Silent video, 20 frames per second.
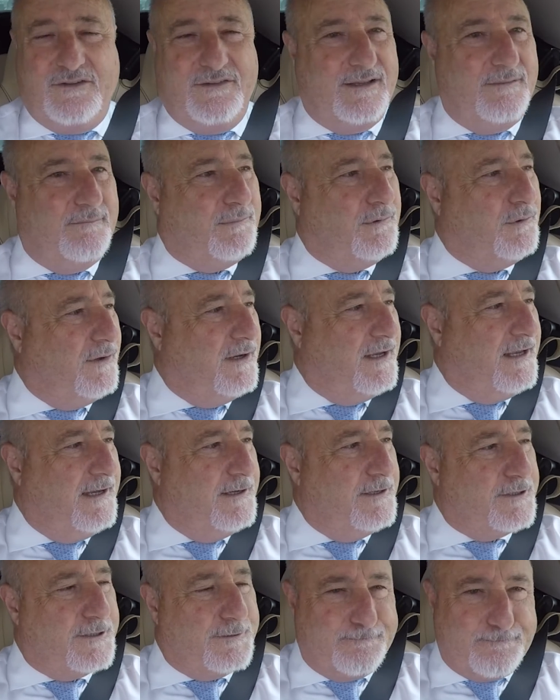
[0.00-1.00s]
the
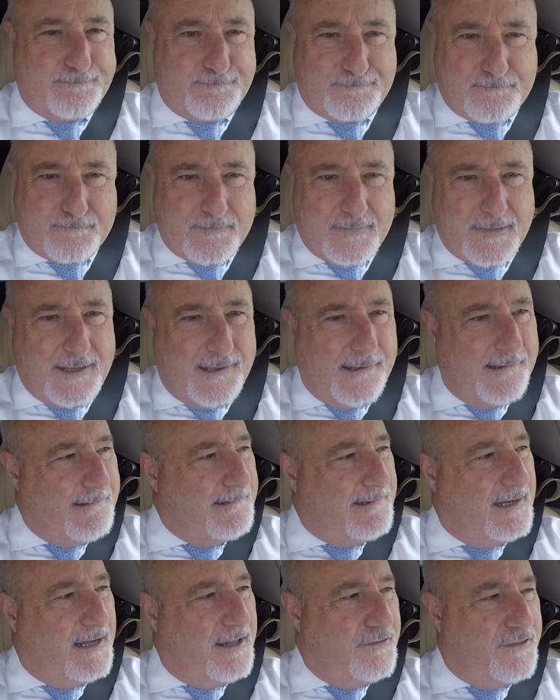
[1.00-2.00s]
employees.
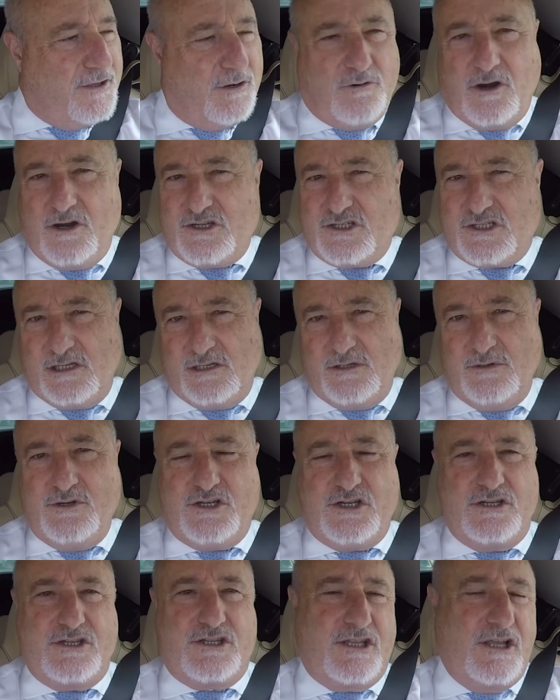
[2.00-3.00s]
Uh, there are
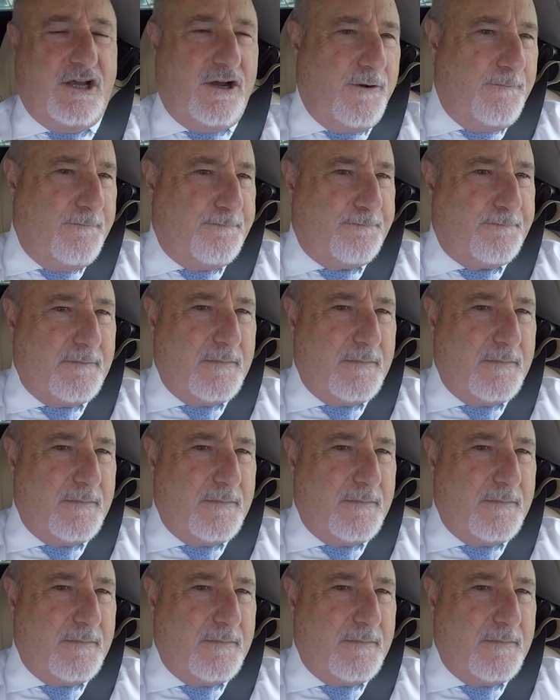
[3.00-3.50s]
solutions, though,